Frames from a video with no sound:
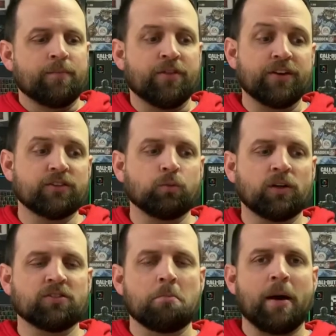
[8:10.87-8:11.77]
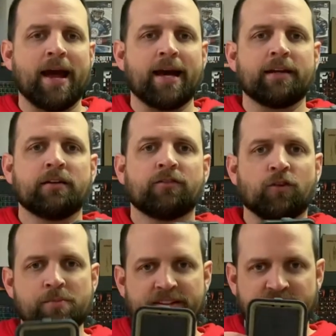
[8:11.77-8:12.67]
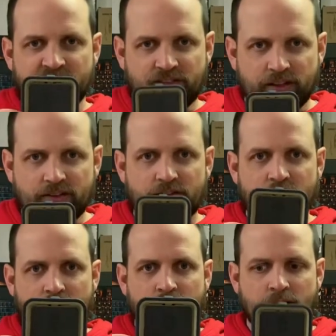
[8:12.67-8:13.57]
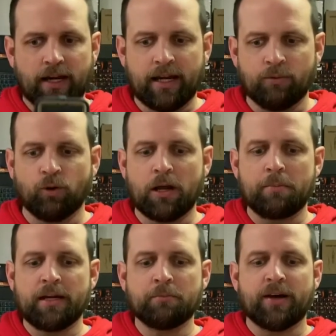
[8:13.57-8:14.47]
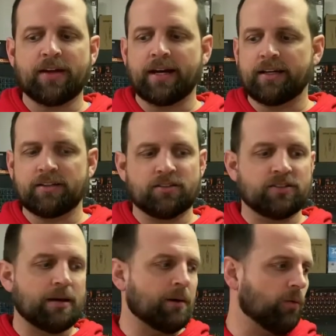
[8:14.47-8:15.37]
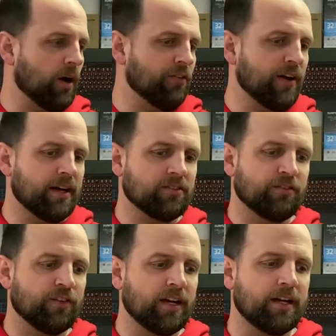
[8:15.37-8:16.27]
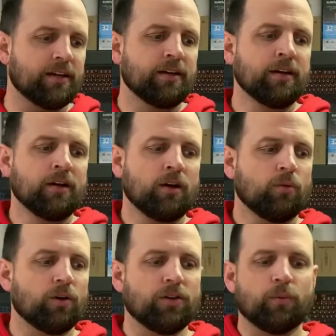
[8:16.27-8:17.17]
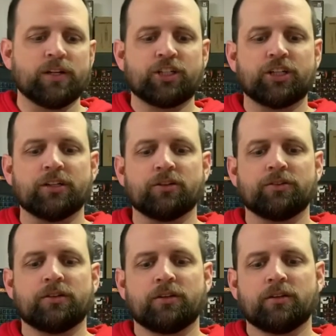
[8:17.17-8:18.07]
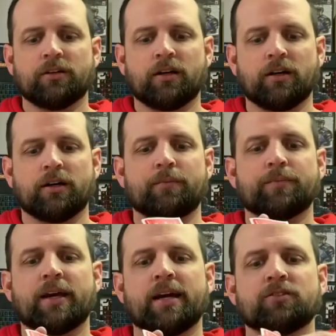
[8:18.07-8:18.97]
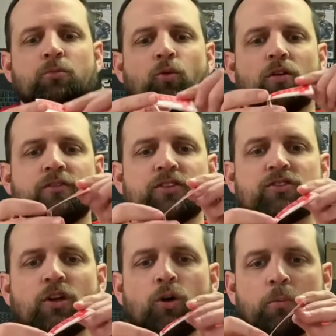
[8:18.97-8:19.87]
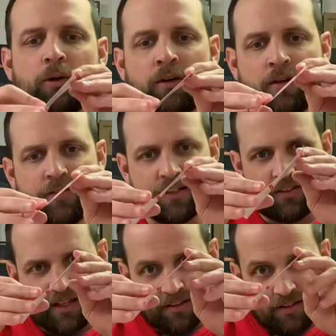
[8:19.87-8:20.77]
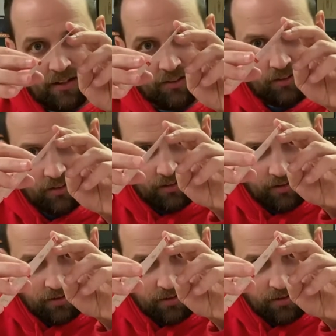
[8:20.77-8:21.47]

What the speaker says: This wasn't bad from the distance. And what I mean by that is that my wife has a van where the windshield has more of a slope that's like this,